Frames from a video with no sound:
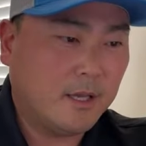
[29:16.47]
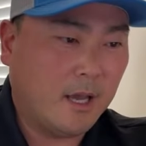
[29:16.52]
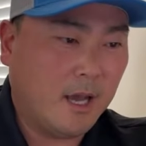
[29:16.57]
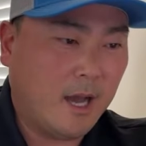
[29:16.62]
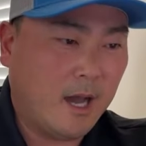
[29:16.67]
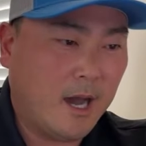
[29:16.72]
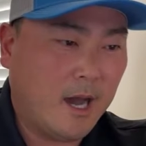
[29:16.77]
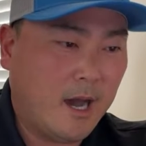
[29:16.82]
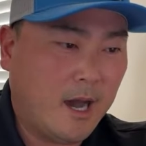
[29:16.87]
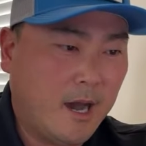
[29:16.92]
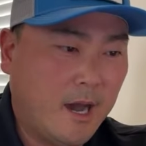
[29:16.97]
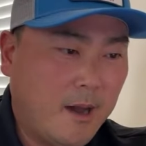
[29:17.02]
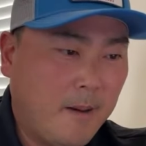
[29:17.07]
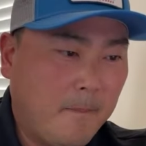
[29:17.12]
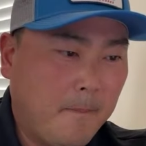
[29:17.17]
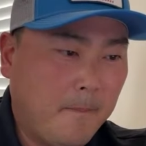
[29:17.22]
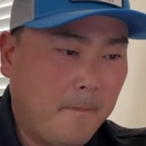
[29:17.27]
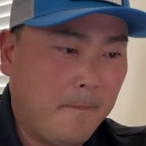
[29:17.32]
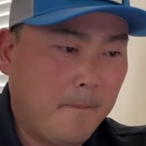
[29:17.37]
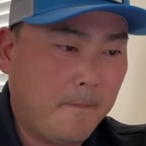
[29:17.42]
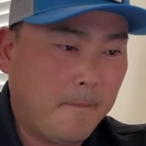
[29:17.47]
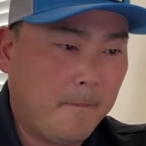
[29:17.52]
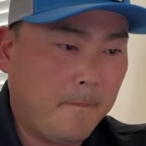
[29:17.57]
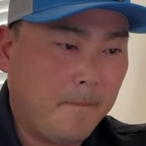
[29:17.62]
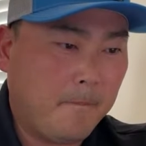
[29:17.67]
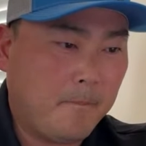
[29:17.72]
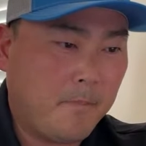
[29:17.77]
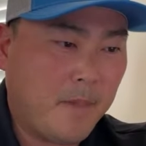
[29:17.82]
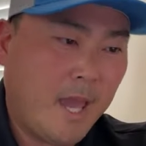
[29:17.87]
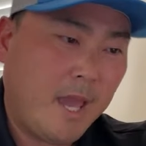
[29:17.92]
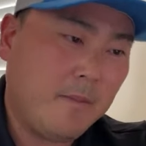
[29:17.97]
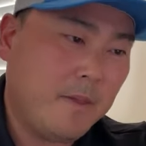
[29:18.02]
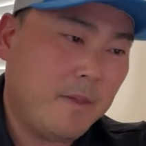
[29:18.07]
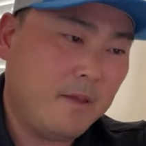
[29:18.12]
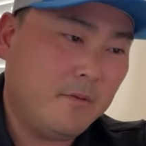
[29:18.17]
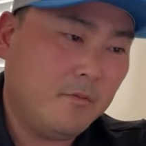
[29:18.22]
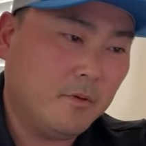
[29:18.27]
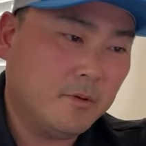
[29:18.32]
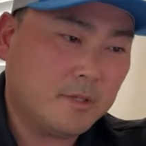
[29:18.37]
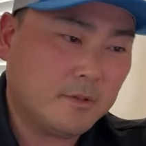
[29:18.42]

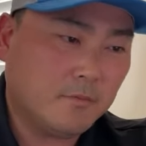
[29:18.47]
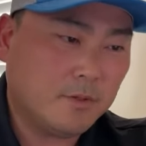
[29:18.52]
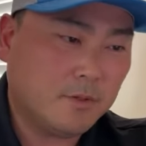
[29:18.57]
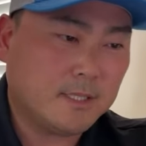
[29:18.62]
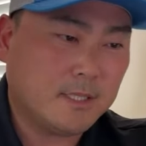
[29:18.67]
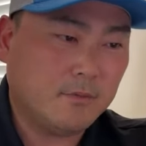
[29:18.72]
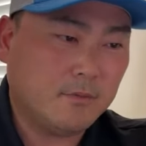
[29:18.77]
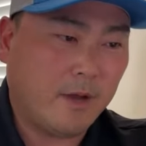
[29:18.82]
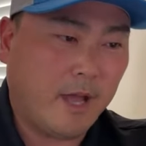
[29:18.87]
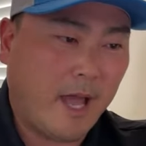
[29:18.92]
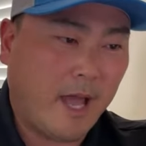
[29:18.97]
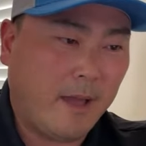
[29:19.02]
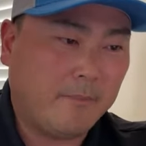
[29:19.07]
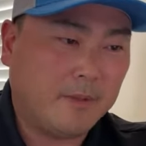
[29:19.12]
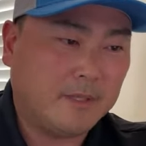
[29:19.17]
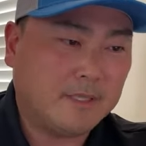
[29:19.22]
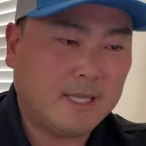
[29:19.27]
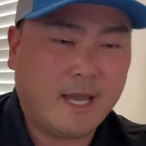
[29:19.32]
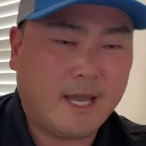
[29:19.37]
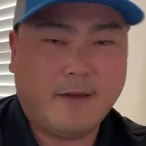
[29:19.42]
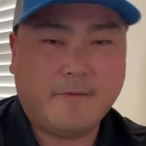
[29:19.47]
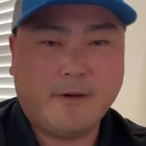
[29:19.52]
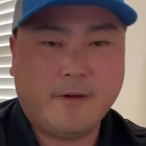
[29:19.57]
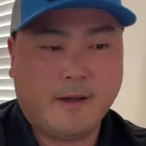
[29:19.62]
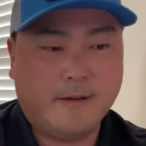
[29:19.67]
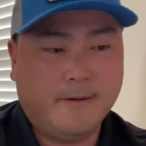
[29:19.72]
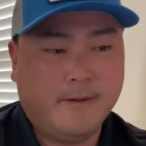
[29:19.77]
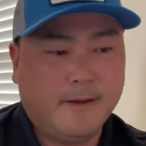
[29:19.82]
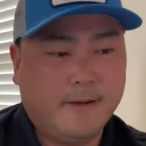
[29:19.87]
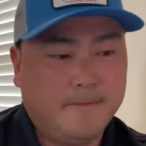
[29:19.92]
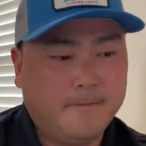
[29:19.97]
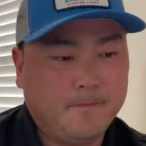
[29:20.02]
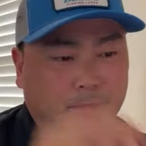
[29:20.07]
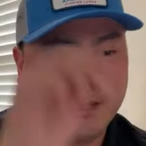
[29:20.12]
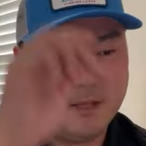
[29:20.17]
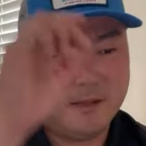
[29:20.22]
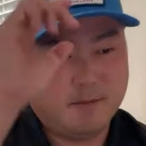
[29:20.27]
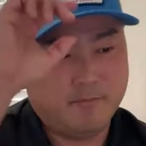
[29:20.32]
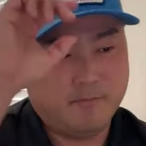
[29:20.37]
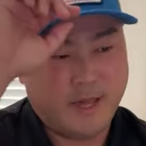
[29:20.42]
Maybe we'll see what happens.
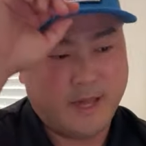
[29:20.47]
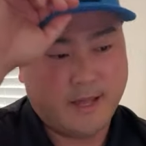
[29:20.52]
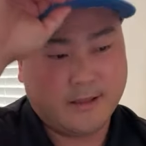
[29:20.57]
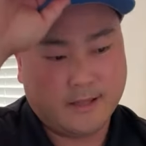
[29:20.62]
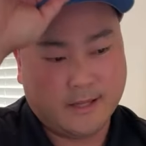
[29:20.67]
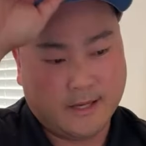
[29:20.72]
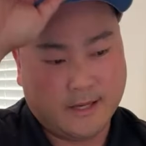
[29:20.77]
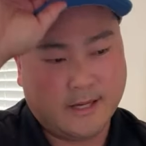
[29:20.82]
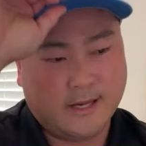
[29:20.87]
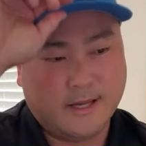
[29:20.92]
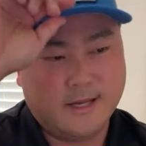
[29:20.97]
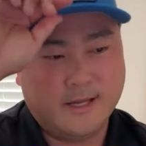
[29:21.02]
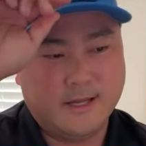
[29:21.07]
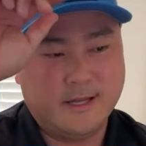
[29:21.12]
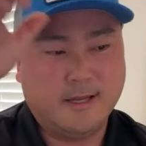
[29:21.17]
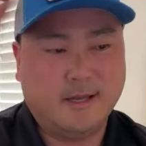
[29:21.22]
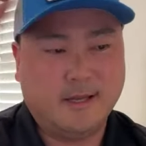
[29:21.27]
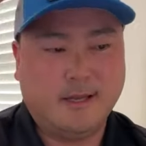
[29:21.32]
Man, the